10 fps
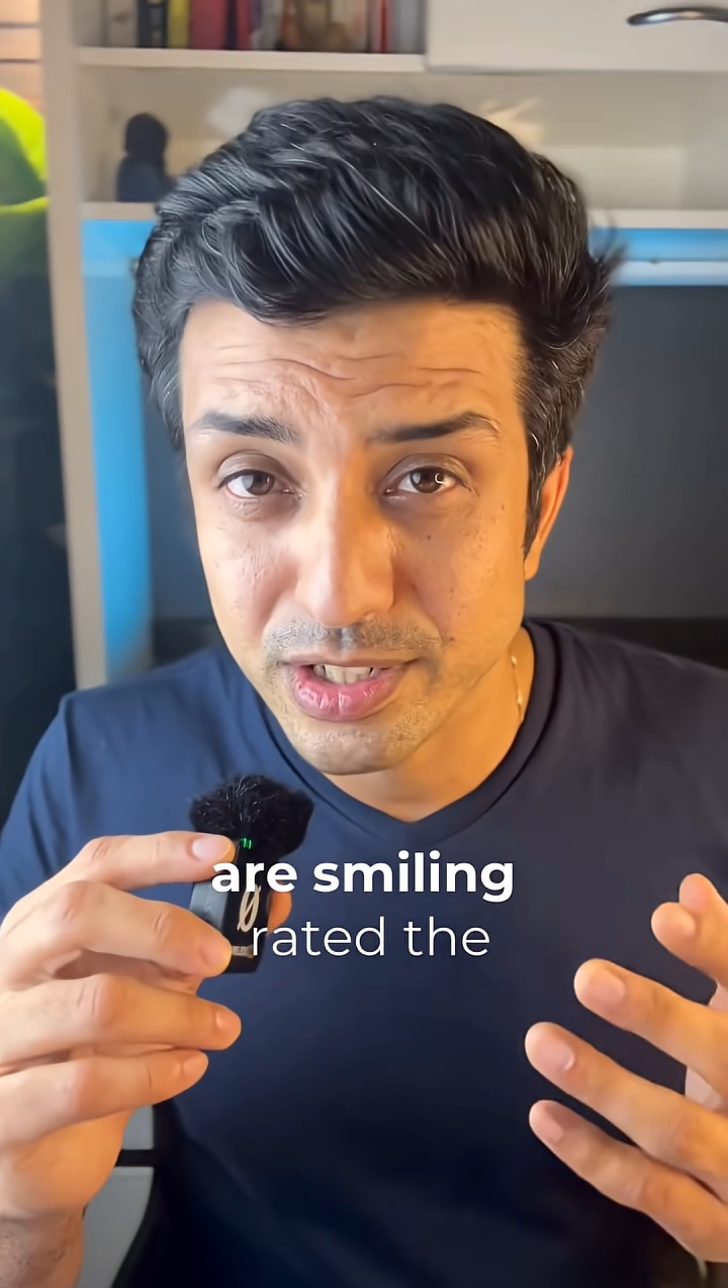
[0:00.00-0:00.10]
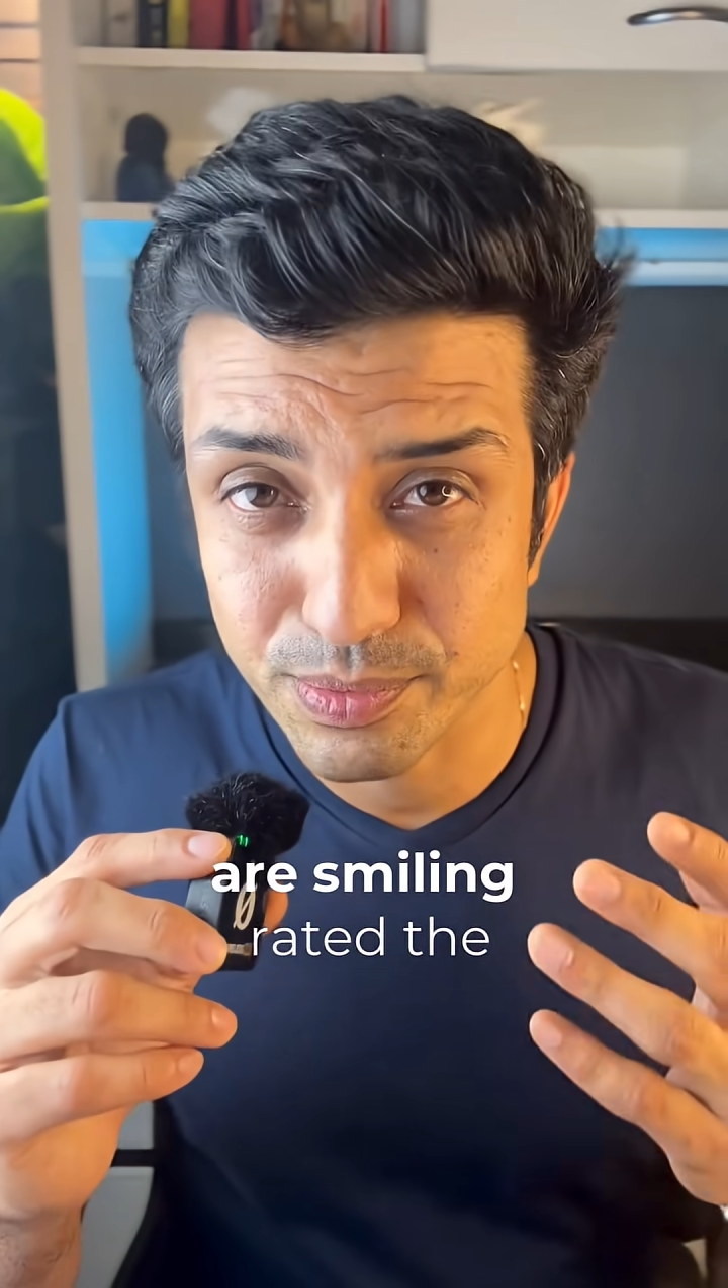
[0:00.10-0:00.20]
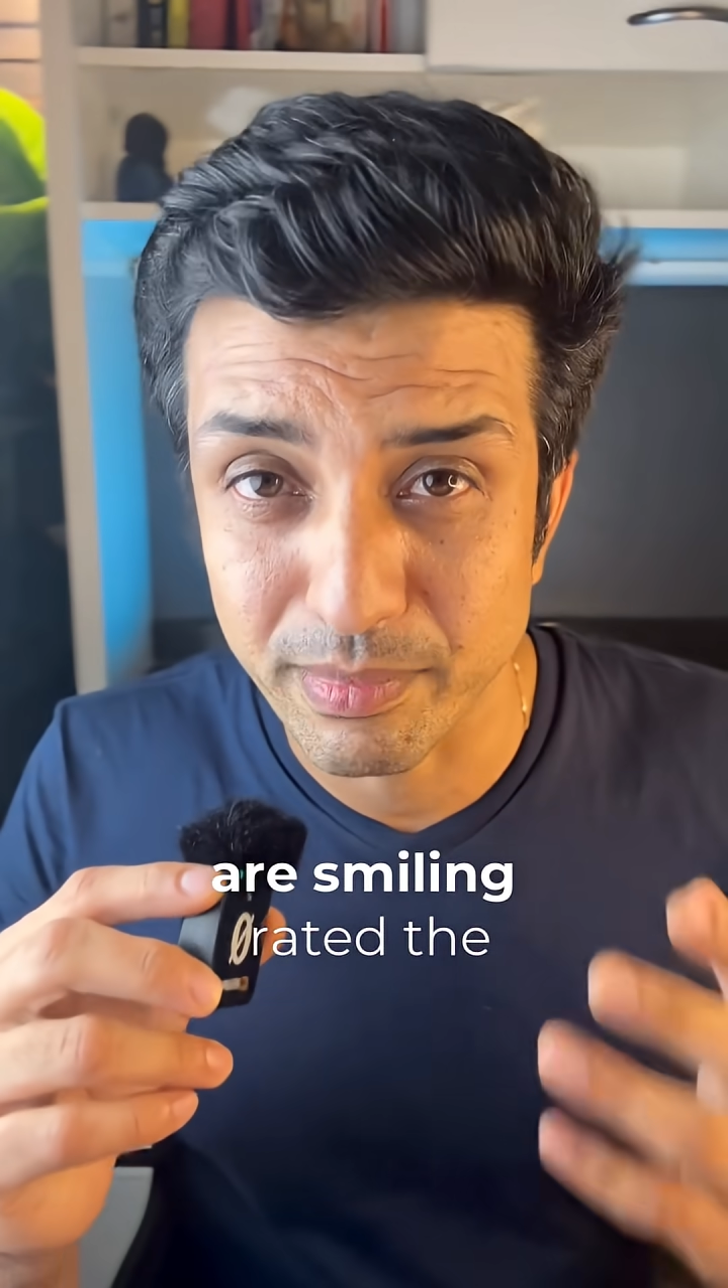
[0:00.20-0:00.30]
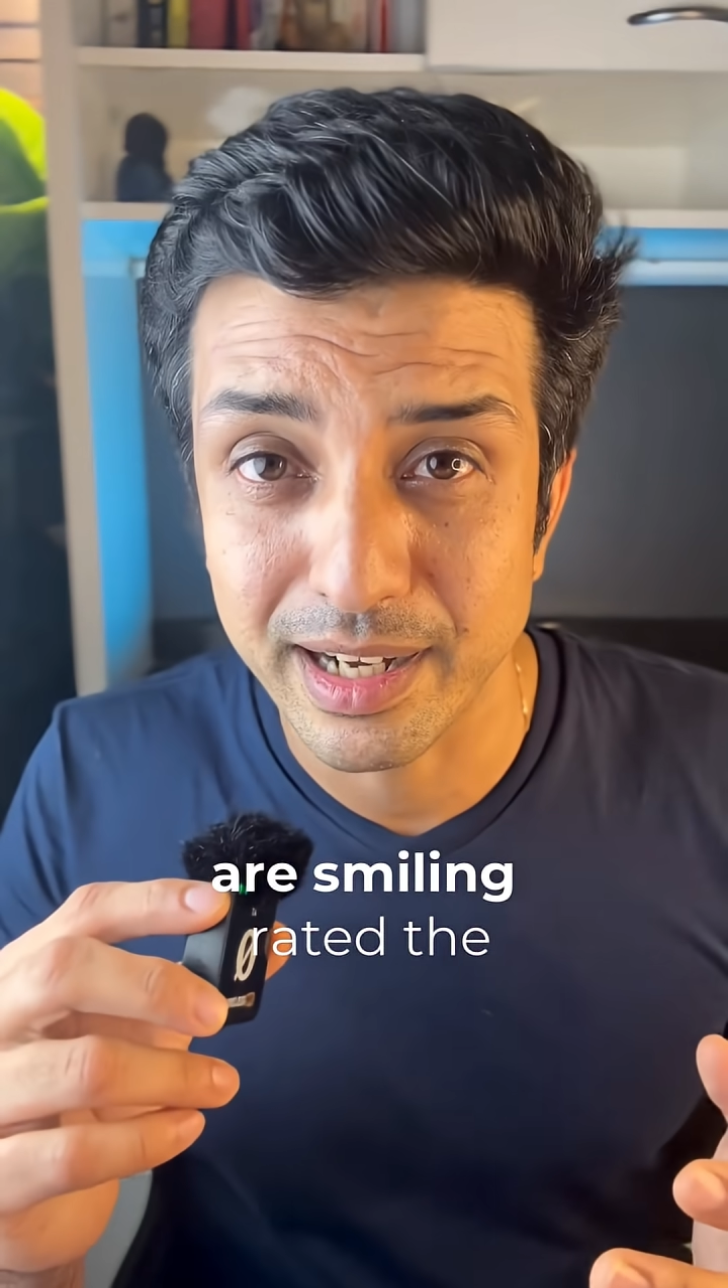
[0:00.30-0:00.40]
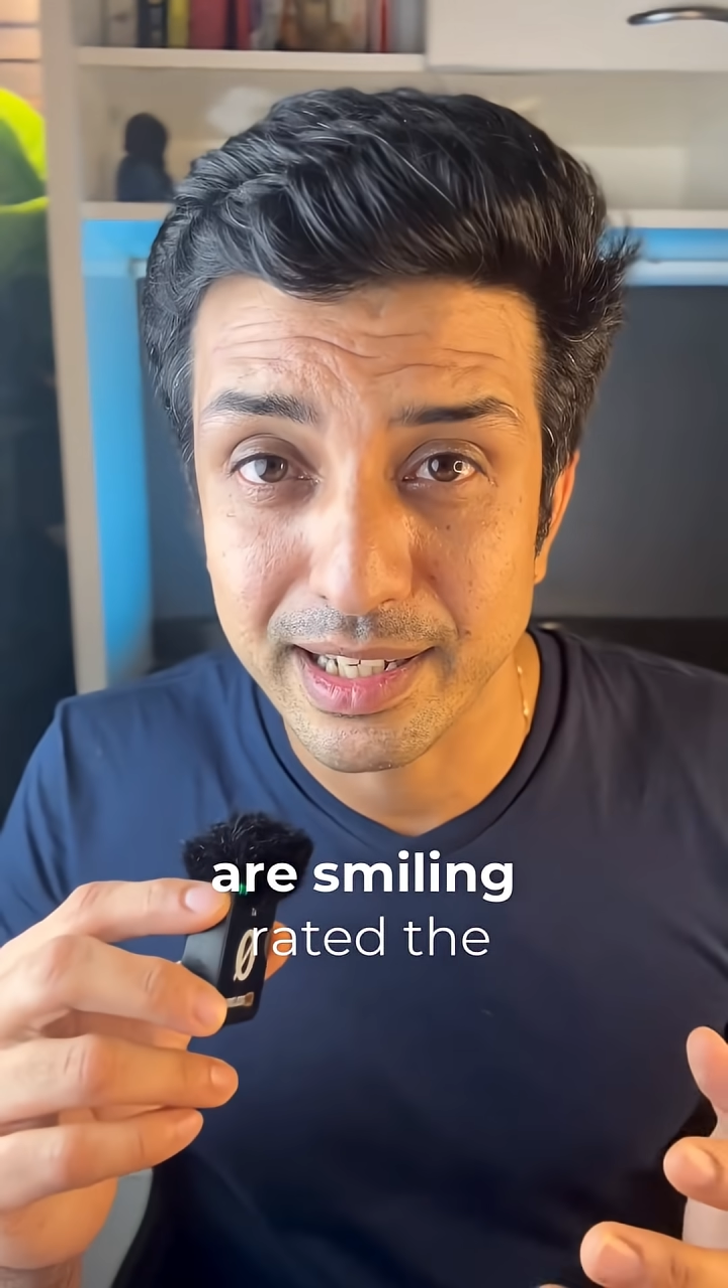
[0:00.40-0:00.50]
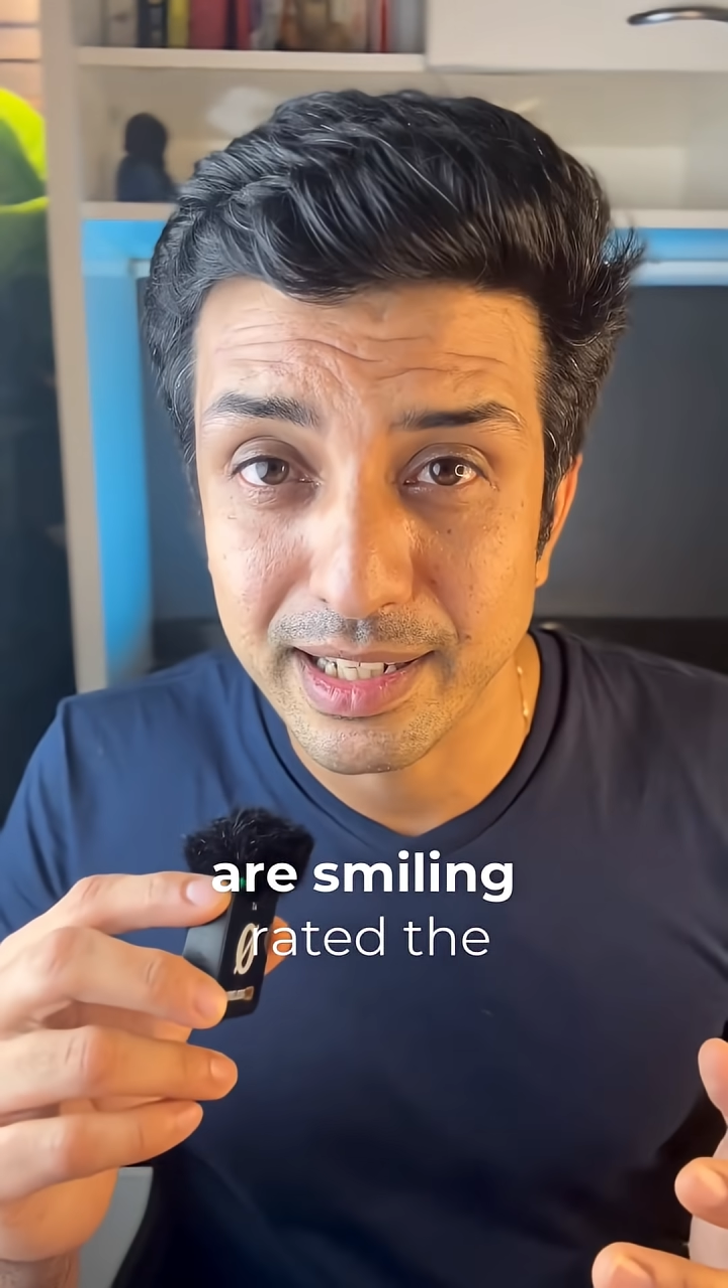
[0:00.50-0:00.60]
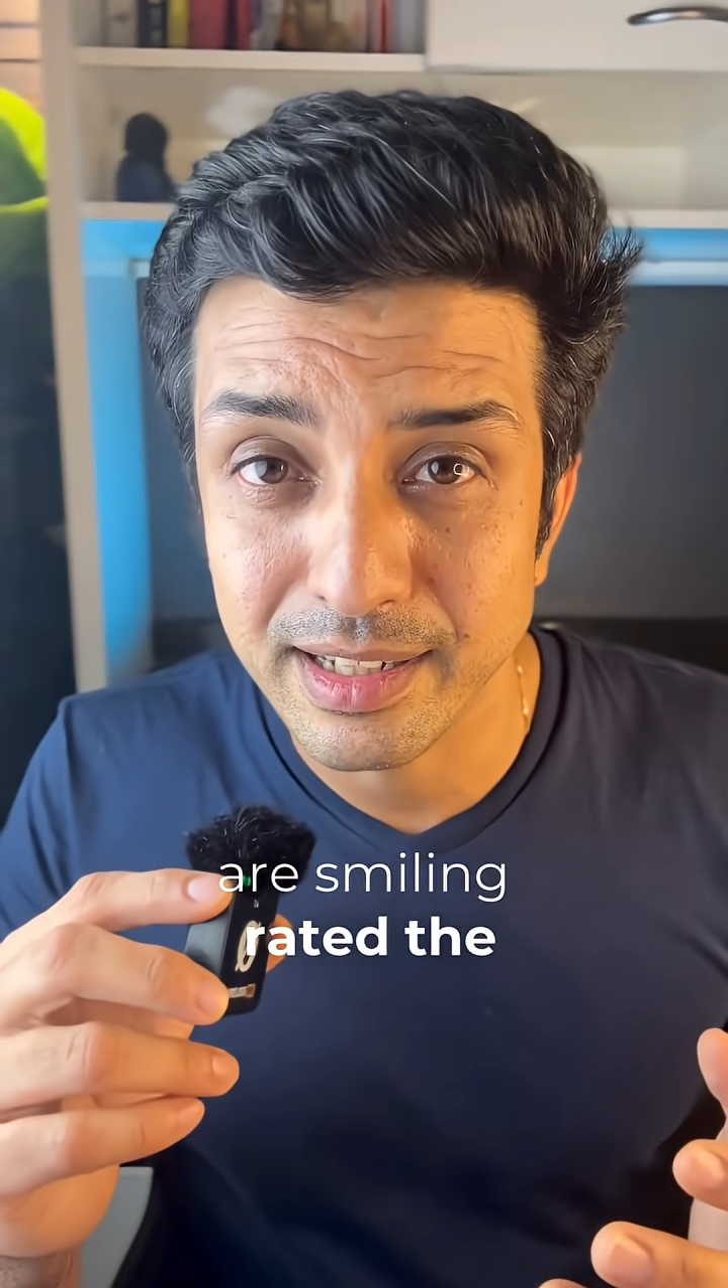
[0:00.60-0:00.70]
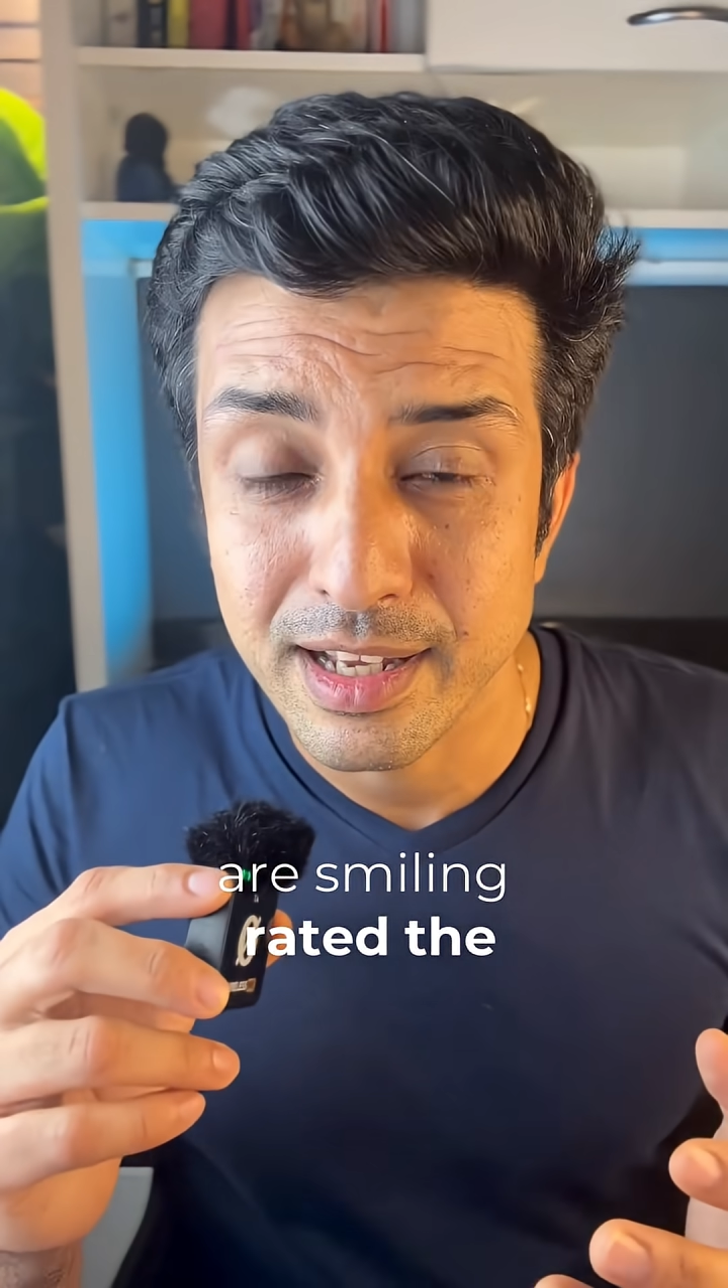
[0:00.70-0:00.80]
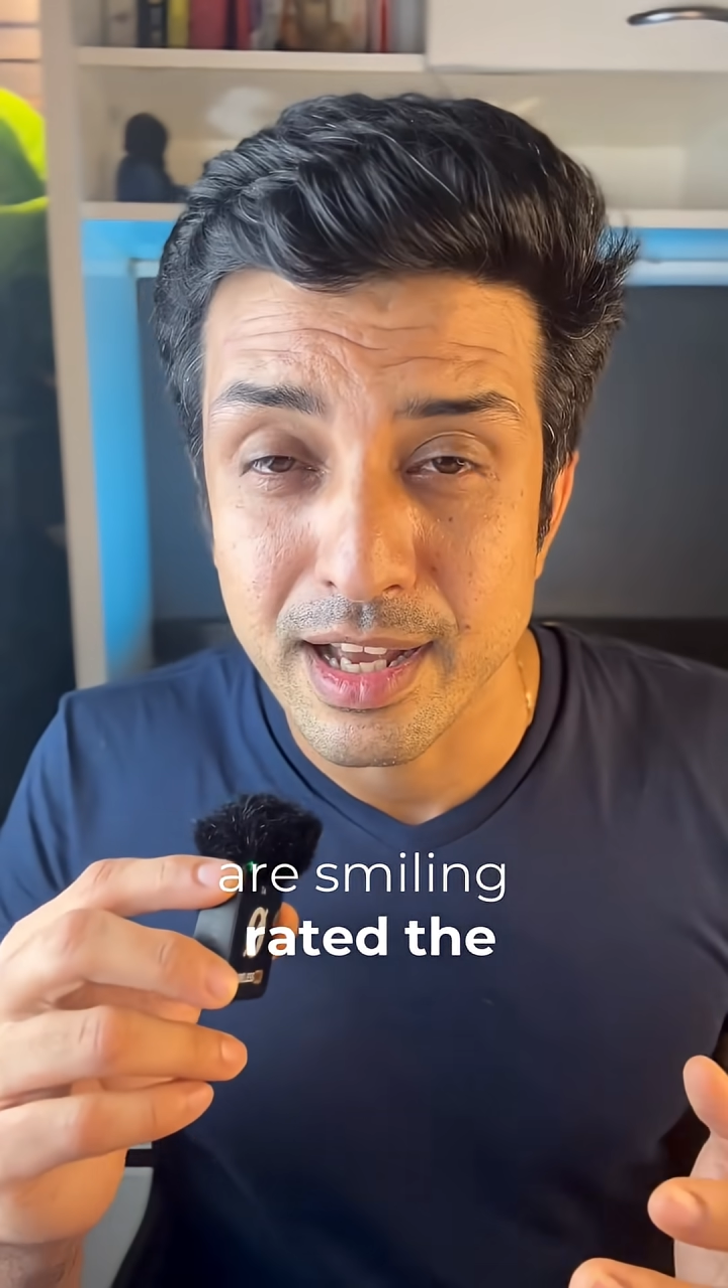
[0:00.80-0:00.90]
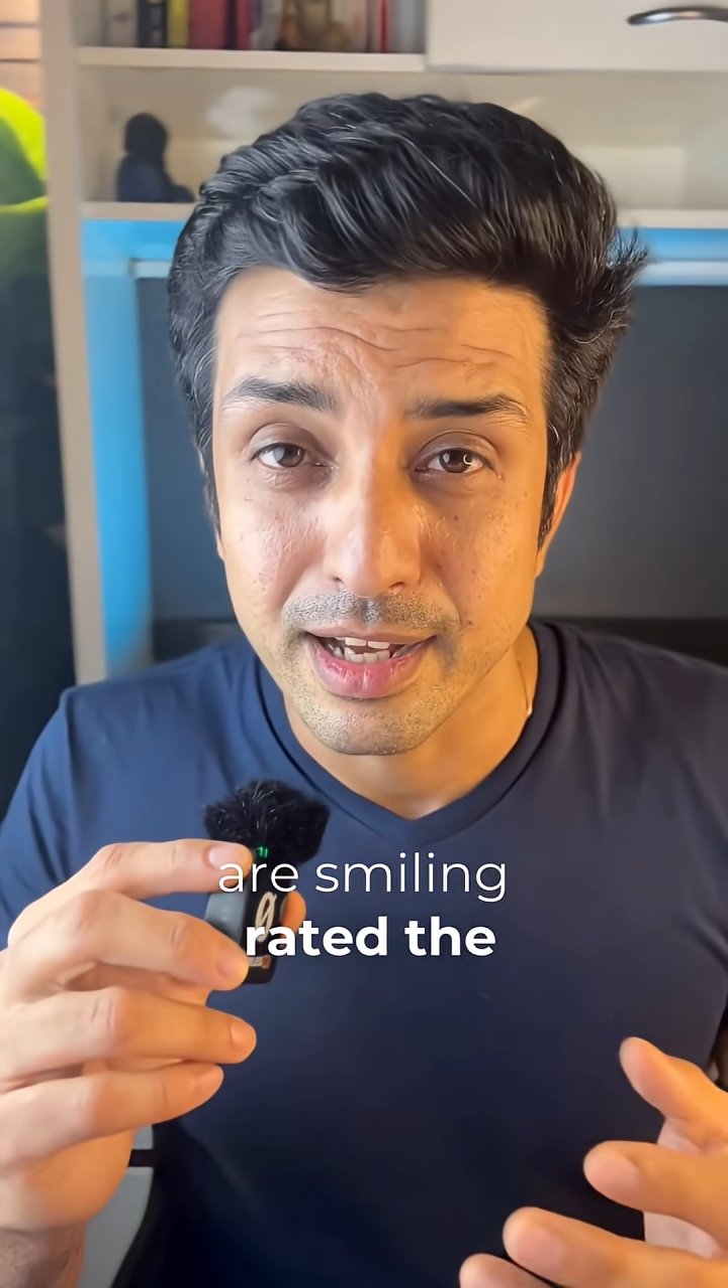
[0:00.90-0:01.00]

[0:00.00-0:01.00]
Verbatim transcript: smiling